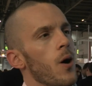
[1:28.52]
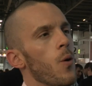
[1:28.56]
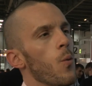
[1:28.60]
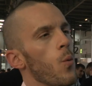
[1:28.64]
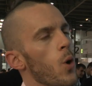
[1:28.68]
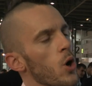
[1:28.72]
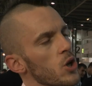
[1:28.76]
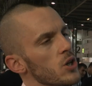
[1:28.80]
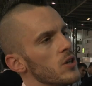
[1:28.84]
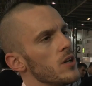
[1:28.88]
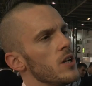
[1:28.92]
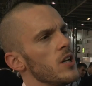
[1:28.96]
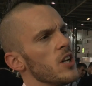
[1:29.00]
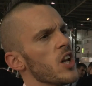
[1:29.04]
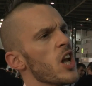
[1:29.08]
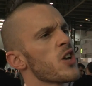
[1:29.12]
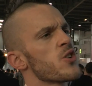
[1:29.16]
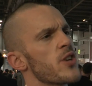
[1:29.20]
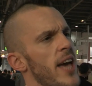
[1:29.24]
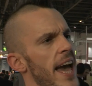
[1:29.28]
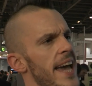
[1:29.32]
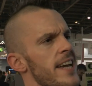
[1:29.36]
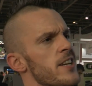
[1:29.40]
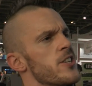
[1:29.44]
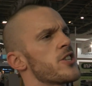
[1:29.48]
What
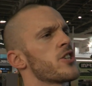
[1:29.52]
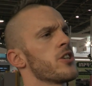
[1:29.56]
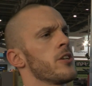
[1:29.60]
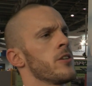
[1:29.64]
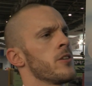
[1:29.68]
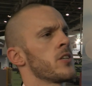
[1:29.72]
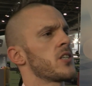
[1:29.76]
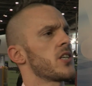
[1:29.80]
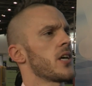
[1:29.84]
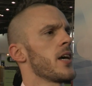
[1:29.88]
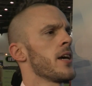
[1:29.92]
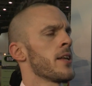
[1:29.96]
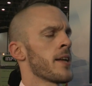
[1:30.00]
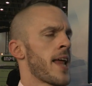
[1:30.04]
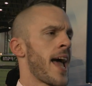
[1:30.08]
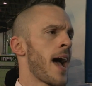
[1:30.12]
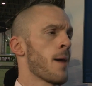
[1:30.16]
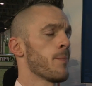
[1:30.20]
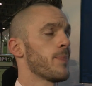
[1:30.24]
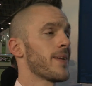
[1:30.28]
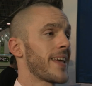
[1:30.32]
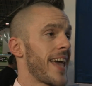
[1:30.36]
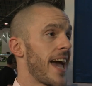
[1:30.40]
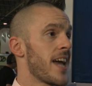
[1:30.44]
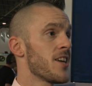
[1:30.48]
locations and
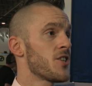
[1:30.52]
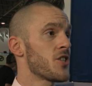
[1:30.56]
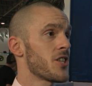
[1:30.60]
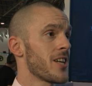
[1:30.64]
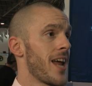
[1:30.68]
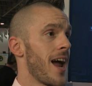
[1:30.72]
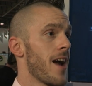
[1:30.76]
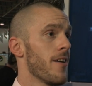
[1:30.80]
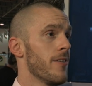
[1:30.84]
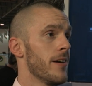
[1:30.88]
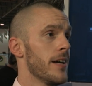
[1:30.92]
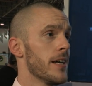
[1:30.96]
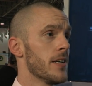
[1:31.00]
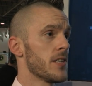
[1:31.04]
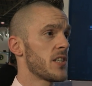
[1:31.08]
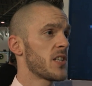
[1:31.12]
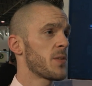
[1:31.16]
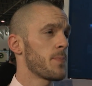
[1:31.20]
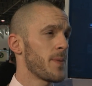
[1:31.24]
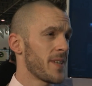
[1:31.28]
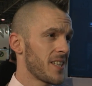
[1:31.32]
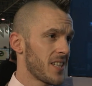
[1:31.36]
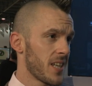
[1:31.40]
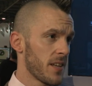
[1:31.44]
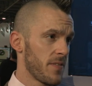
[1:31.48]
application areas
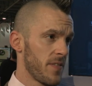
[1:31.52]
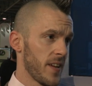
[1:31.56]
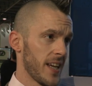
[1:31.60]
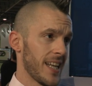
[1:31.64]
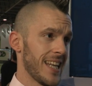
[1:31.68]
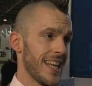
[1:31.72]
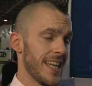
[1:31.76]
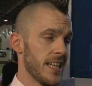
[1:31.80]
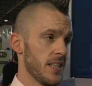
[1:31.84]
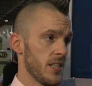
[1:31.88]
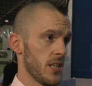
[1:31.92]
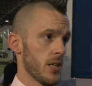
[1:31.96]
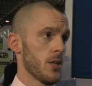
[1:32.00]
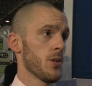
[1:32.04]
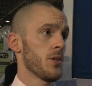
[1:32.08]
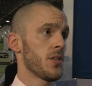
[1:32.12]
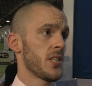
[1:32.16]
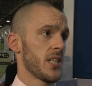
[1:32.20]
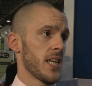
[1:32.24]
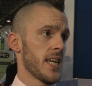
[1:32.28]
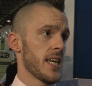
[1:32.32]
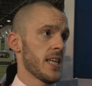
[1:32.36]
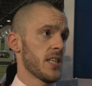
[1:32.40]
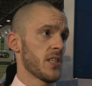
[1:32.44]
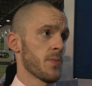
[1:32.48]
specifically do you
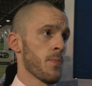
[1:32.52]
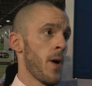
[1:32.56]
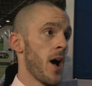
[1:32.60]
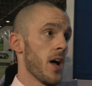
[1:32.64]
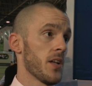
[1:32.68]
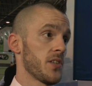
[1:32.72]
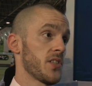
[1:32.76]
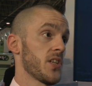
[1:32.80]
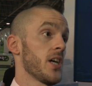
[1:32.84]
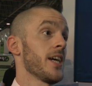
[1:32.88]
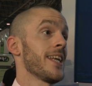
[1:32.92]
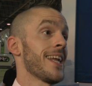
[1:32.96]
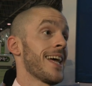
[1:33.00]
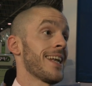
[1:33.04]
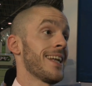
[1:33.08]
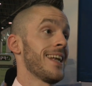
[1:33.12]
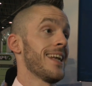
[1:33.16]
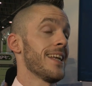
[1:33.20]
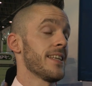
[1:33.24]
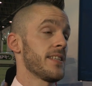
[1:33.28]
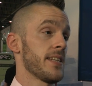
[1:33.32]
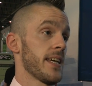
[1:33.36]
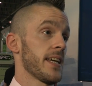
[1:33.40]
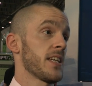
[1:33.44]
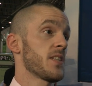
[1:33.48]
see SmartSign
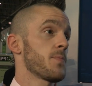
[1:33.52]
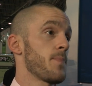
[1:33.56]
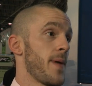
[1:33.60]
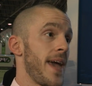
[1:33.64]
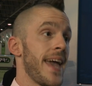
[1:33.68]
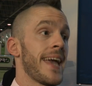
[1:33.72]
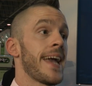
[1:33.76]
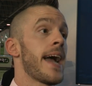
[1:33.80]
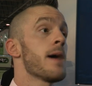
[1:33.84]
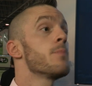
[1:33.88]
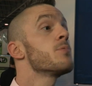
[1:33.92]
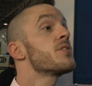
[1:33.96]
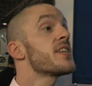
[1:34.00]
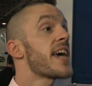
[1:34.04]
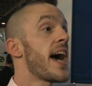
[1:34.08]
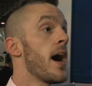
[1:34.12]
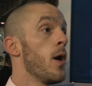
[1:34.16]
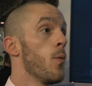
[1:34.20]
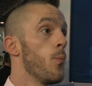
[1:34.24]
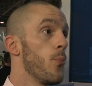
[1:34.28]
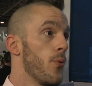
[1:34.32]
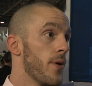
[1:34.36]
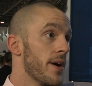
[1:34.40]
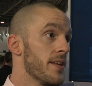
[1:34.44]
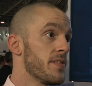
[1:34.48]
Analytics being able to
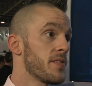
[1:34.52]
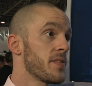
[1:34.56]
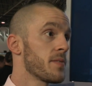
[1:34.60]
help with?